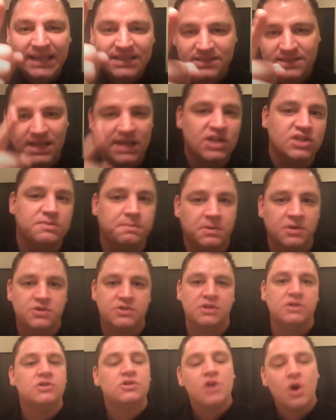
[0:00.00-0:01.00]

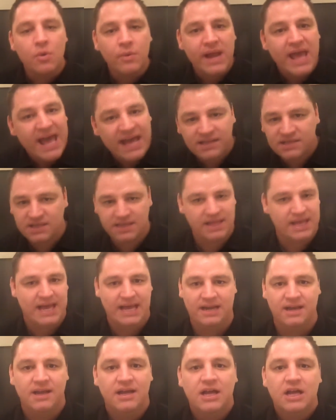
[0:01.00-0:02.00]
salesperson. Don't ask
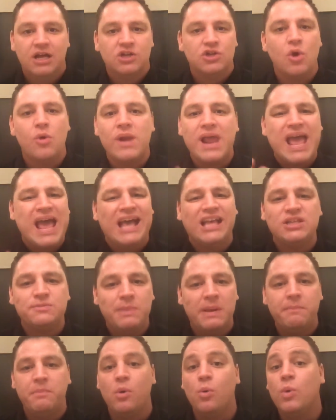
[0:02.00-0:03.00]
that. Don't ask
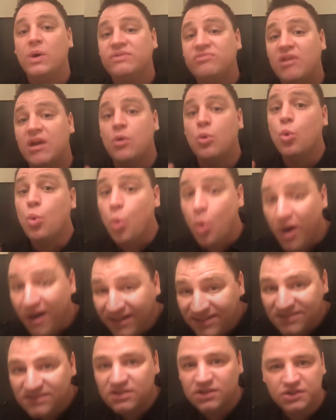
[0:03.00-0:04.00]
people what they
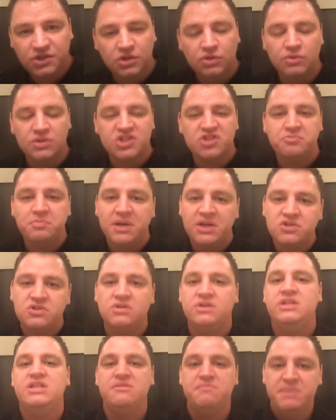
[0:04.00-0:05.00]
want to do,
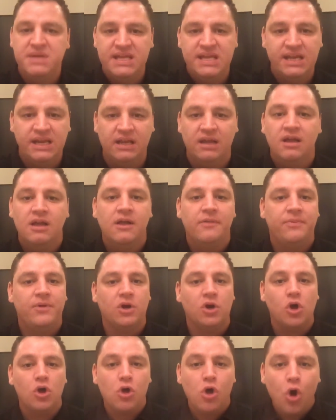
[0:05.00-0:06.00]
especially in the beginning.
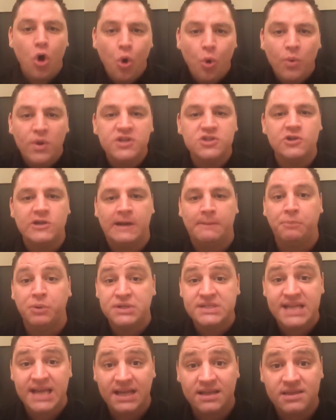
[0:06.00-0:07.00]
They're always going to
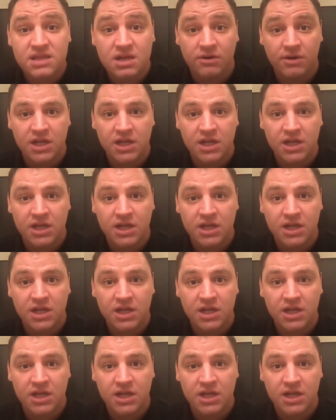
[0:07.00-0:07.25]
protect their